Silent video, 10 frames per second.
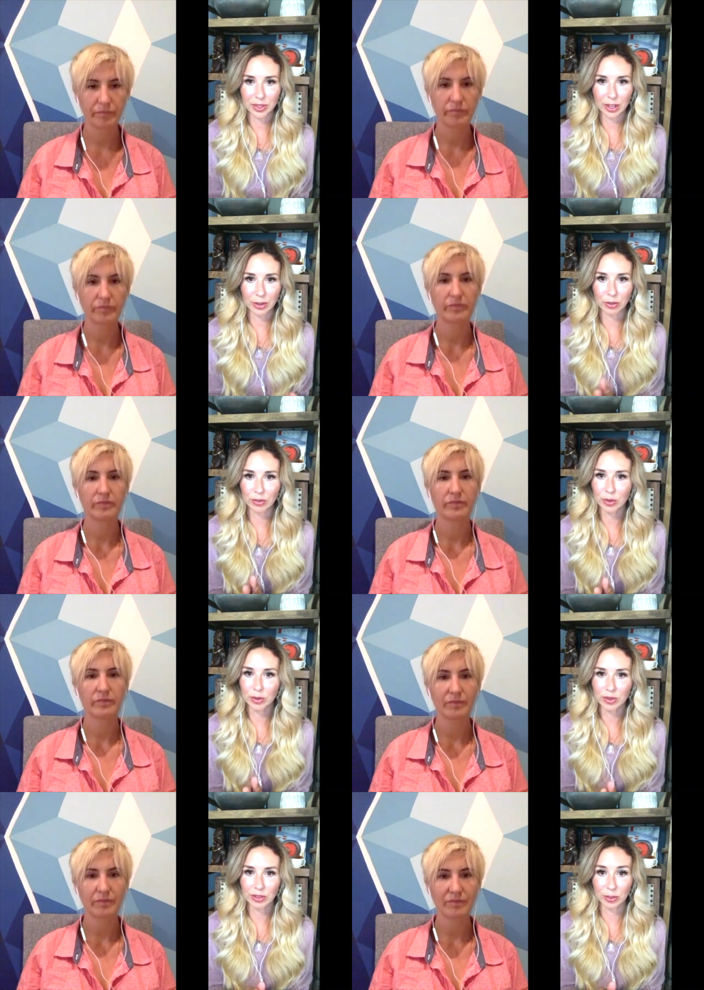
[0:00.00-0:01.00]
Speaker 1: I don't know if
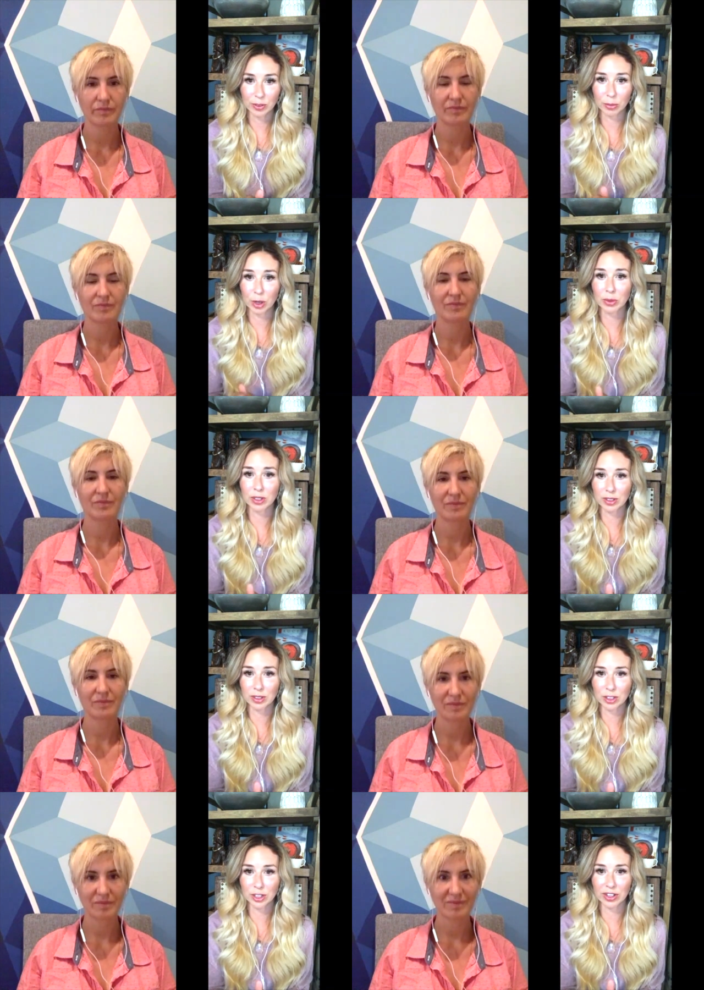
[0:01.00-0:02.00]
you if you'd be open
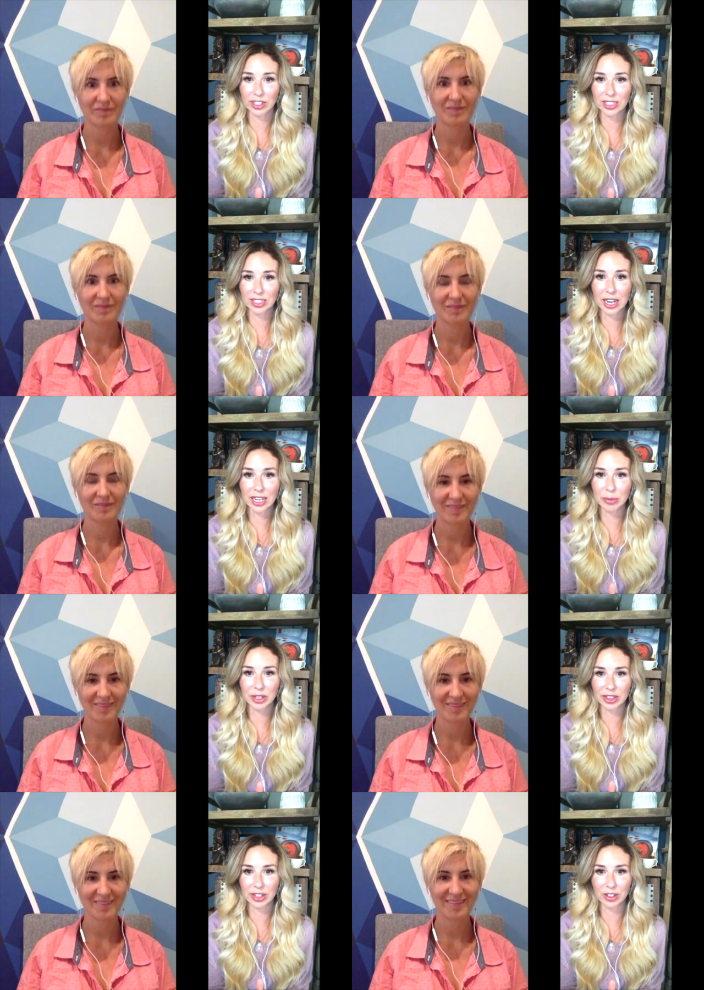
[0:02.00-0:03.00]
to sharing a tiny
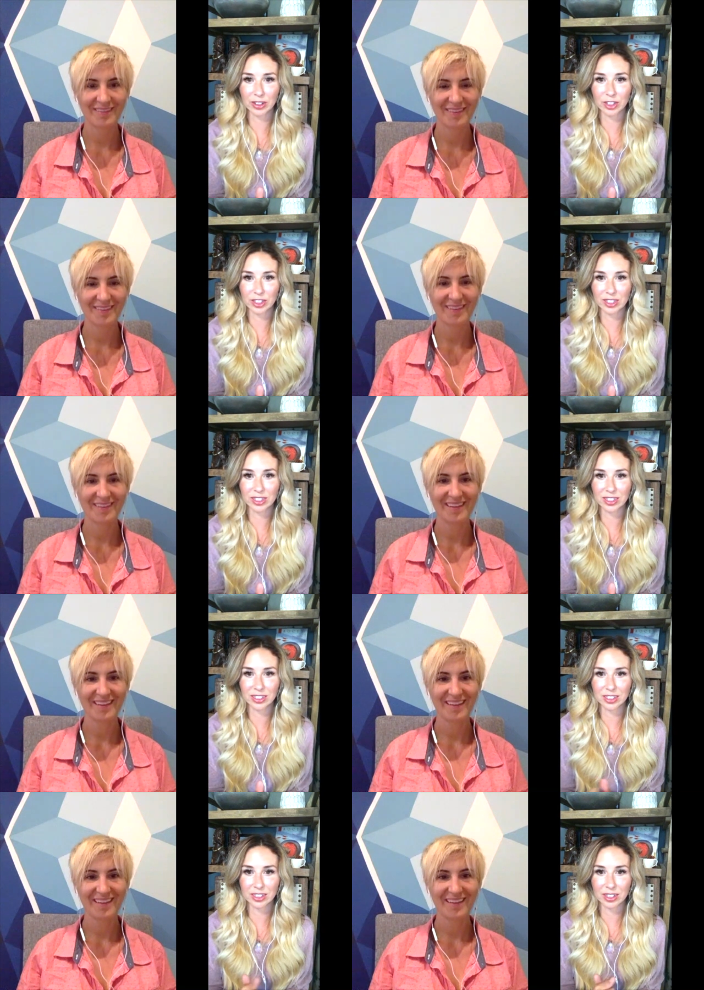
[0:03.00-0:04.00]
bit there, just
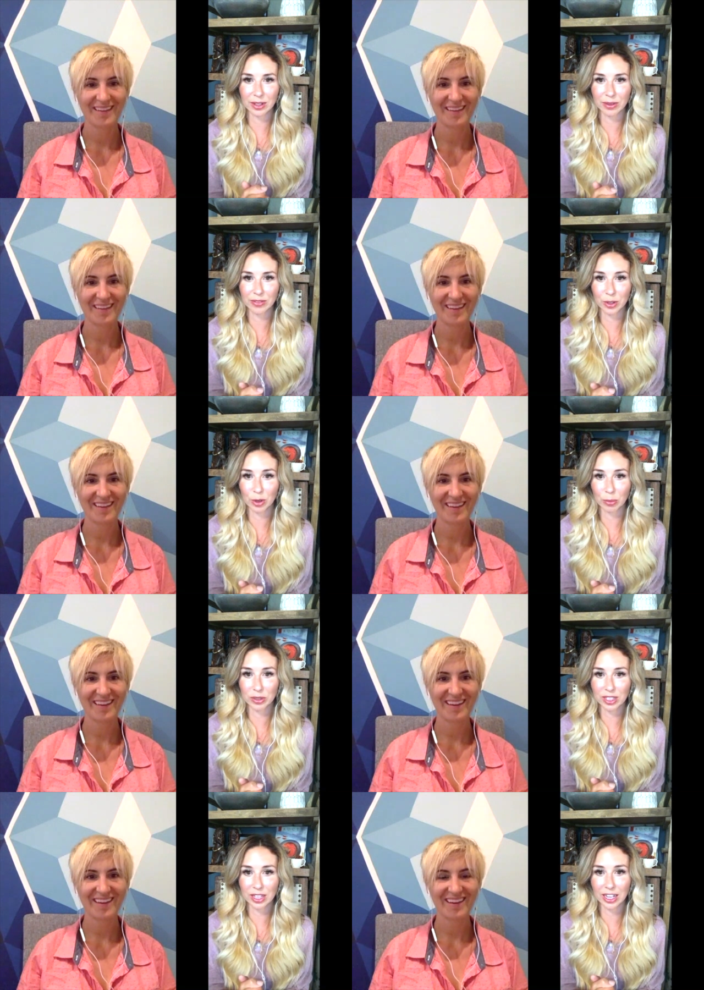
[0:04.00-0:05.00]
uh, if you're
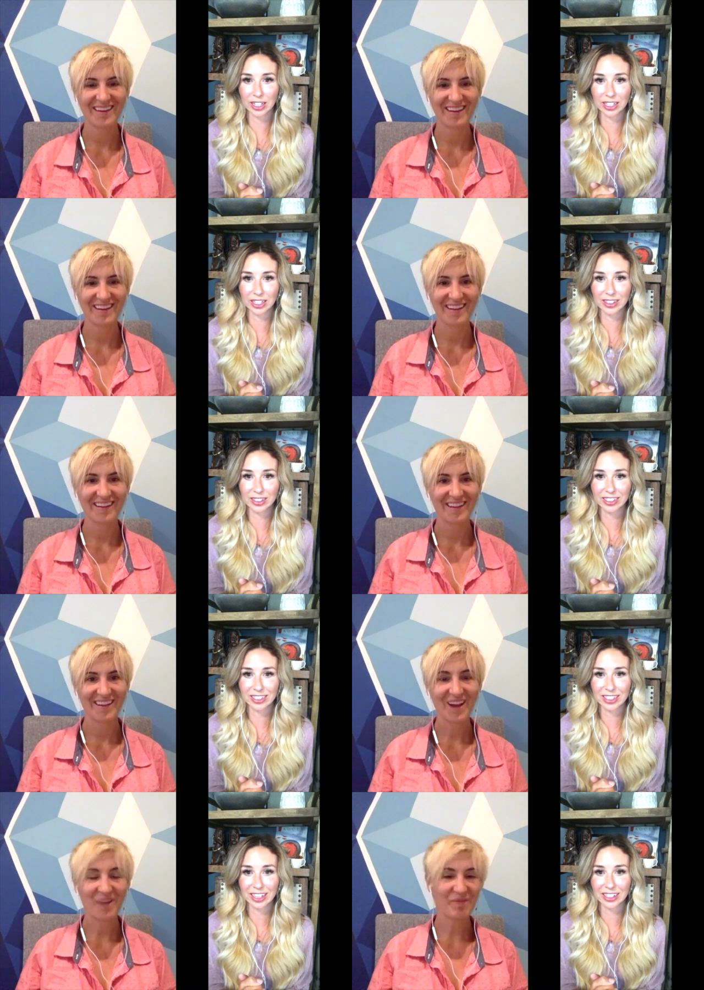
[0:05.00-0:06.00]
open to that.
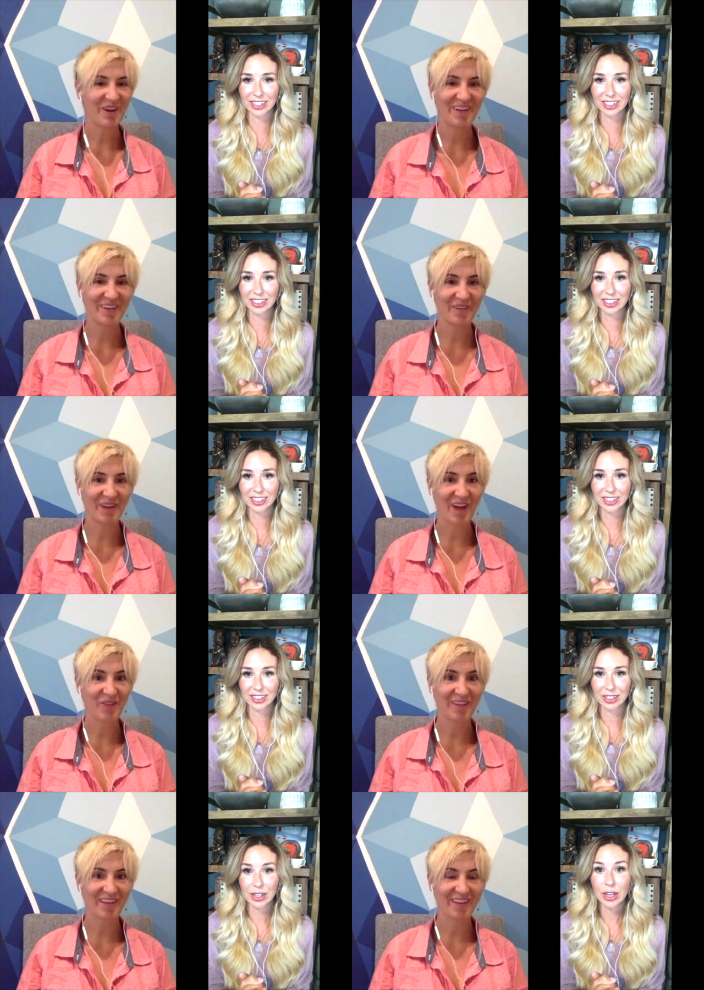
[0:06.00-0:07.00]
Speaker 2: Uh, about about how
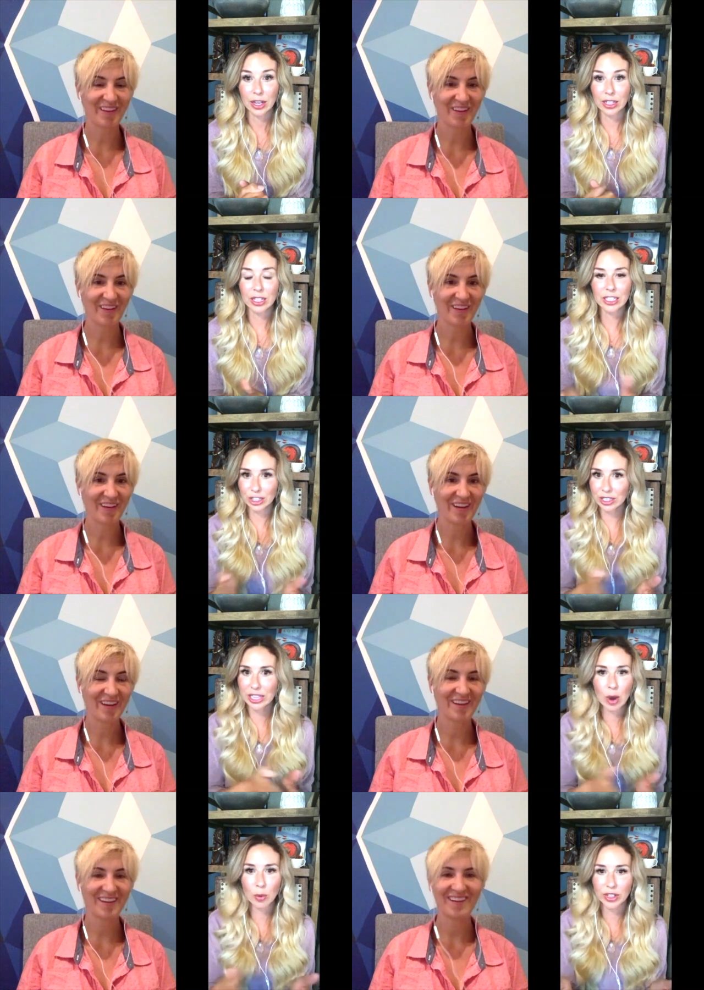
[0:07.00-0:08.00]
the uh,
Speaker 1: just
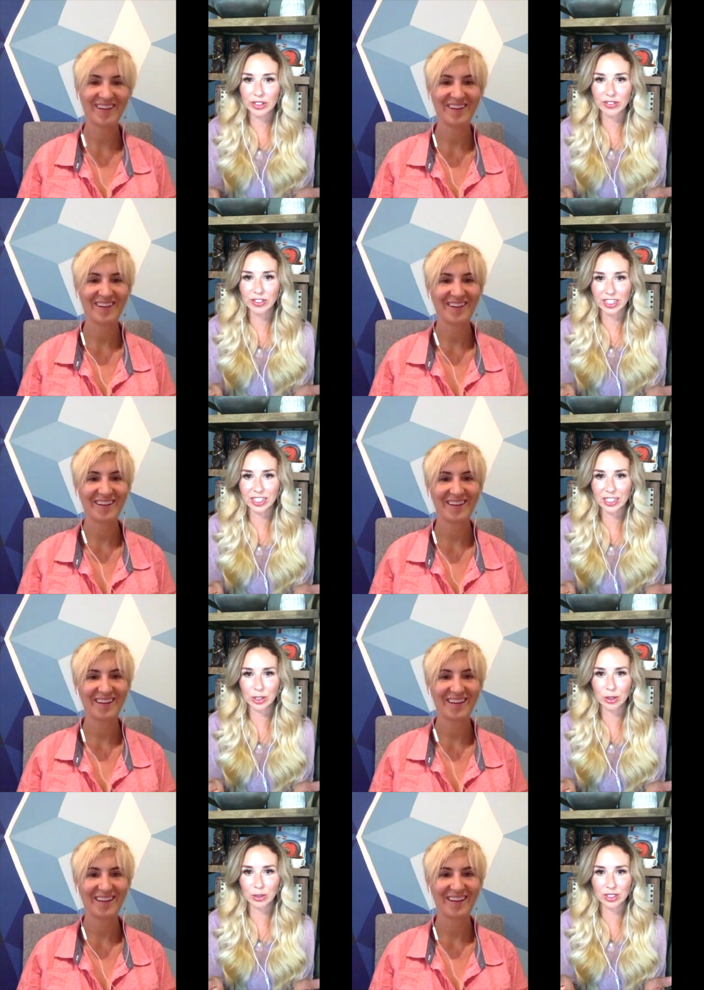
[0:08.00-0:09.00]
how we even
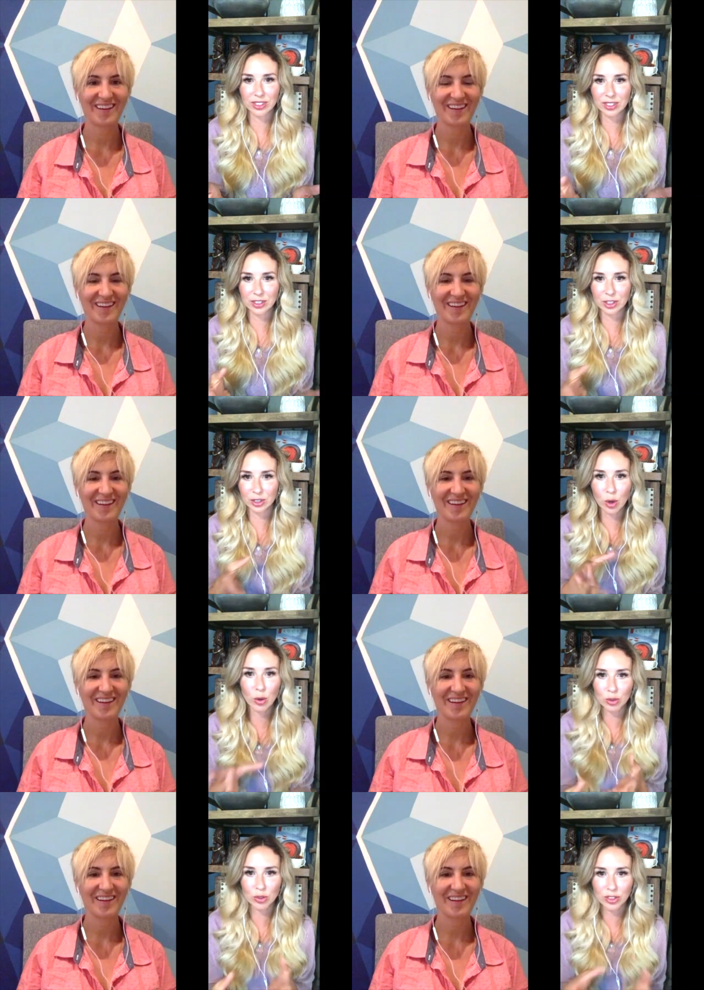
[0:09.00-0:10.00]
you know just just
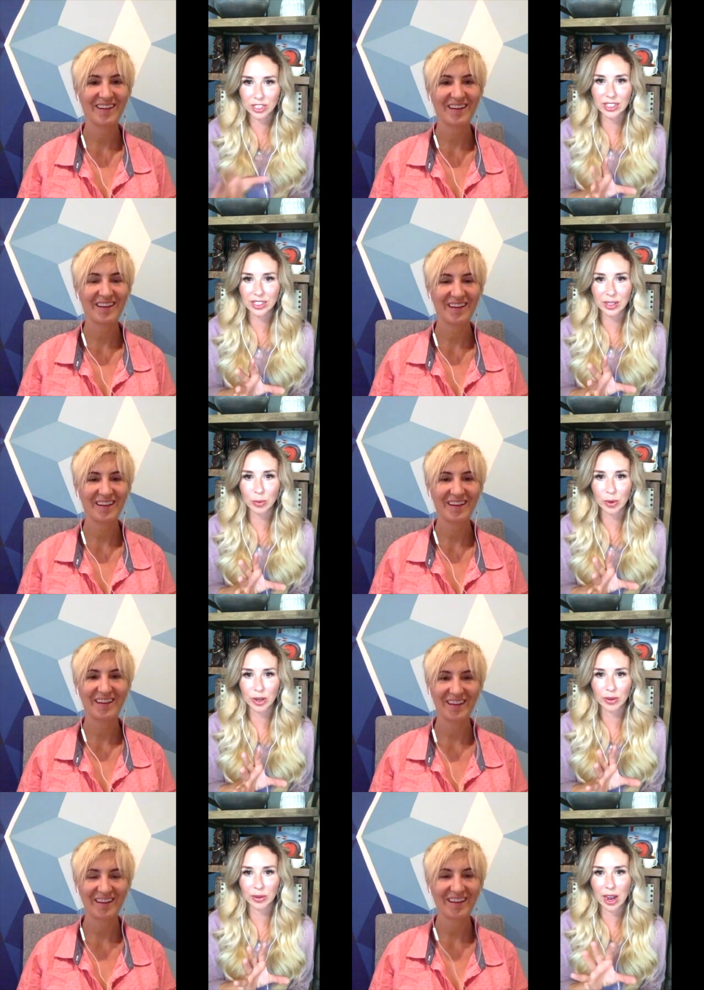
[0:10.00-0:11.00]
culturally like
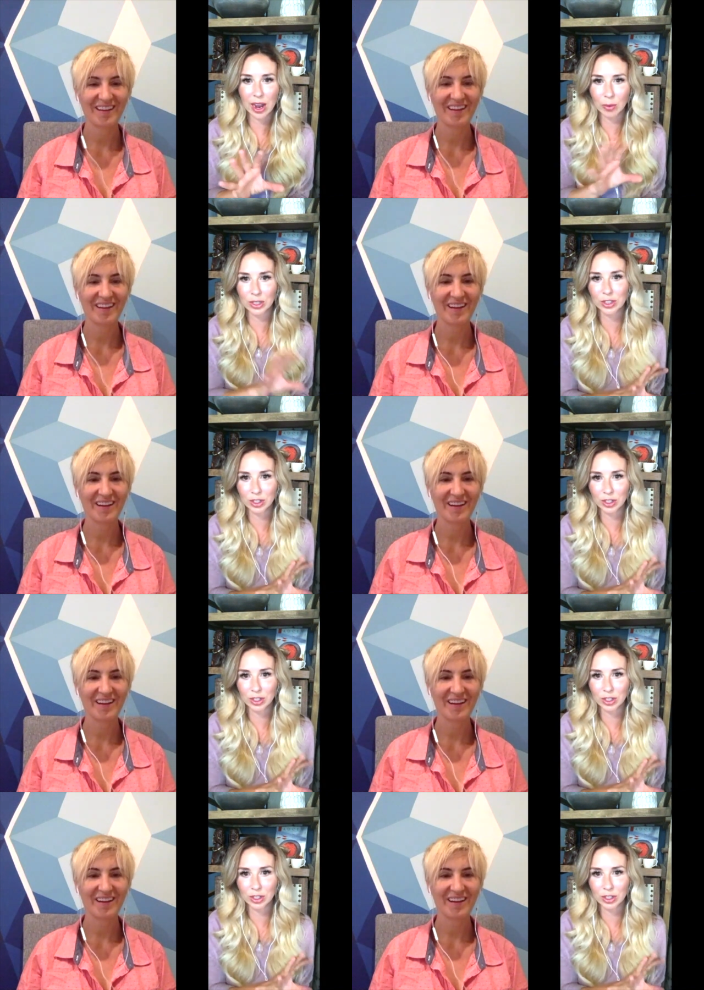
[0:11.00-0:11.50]
where how we